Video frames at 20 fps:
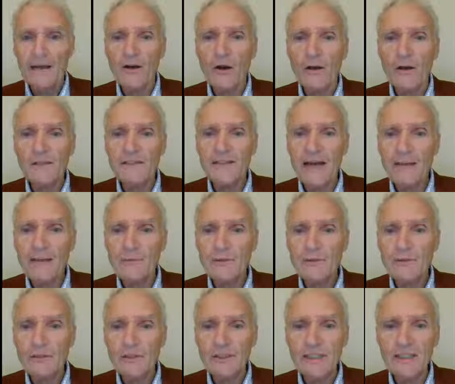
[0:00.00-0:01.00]
And in
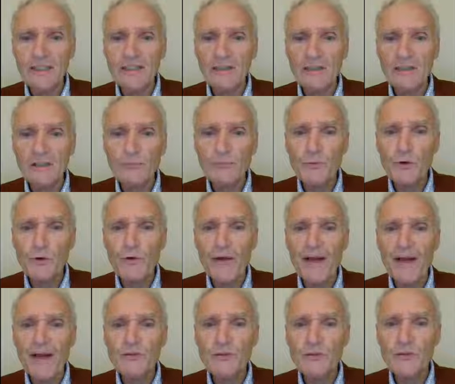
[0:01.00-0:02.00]
Alzheimer's disease, this
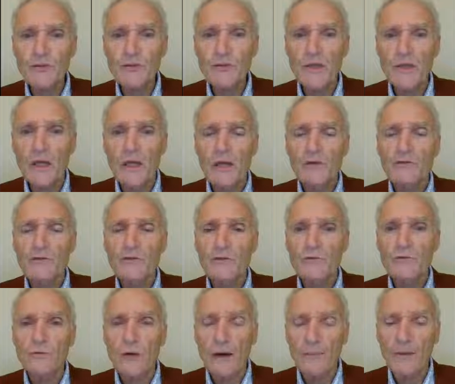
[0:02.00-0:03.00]
progresses
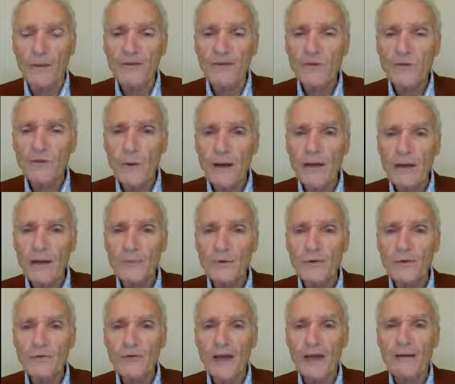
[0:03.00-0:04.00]
to above
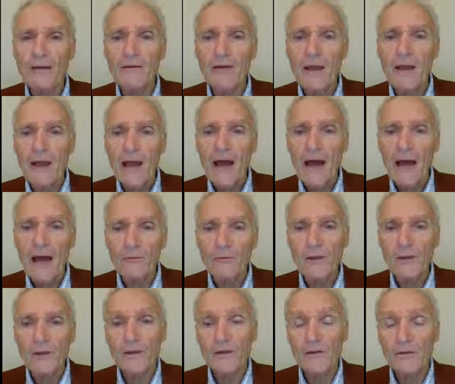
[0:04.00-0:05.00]
20%,
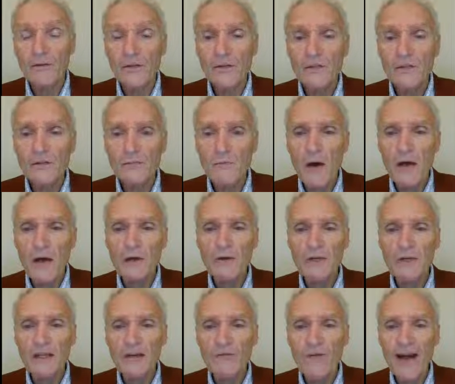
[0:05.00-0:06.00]
and when the disease is
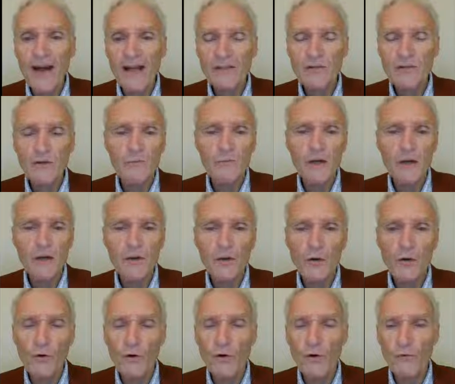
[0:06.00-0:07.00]
moderately advanced, can be on
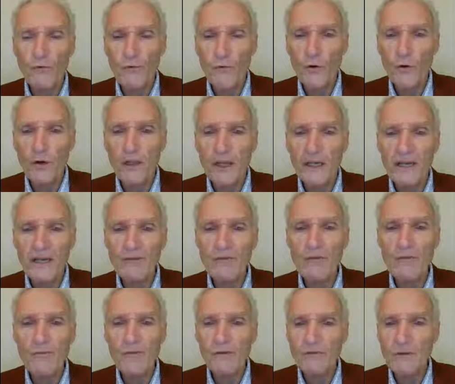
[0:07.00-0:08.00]
the order of 40 and
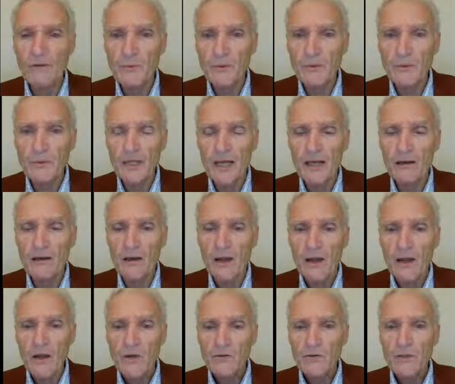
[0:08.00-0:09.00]
even 50%.
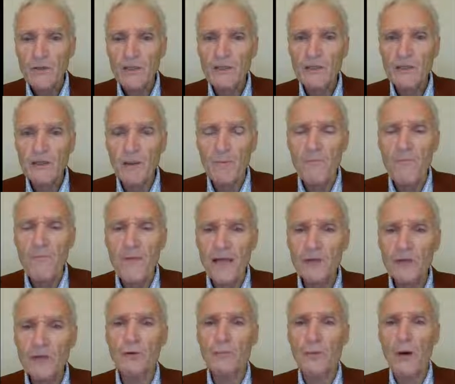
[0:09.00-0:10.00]
So this is a
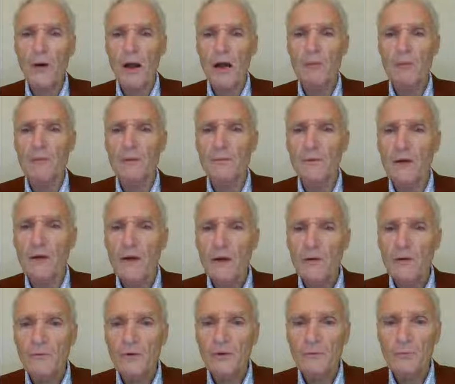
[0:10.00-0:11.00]
major problem
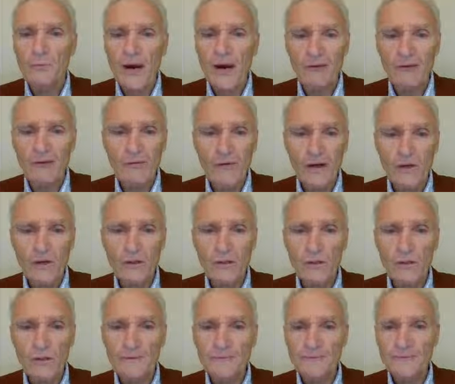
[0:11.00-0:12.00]
with brain
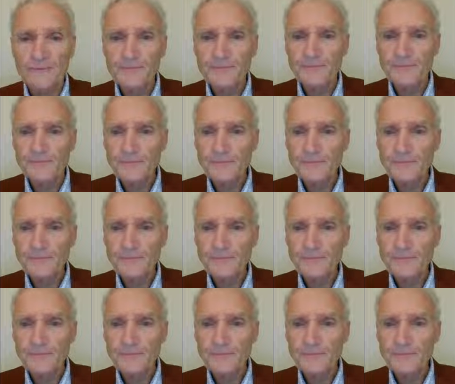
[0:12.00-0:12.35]
function.